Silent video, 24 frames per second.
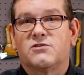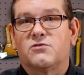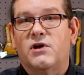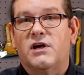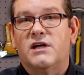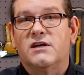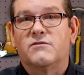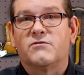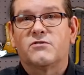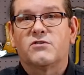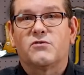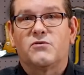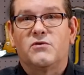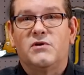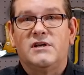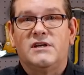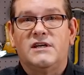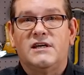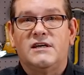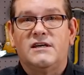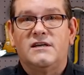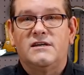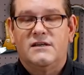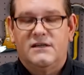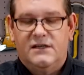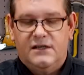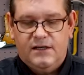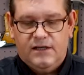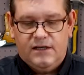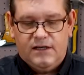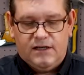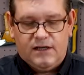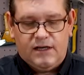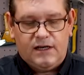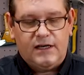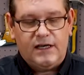creative 3D
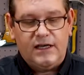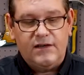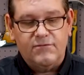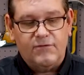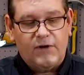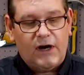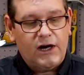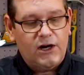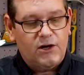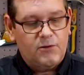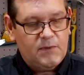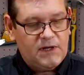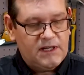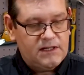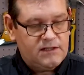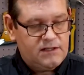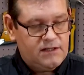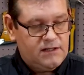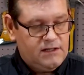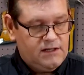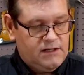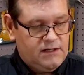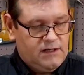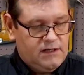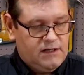uh, environment.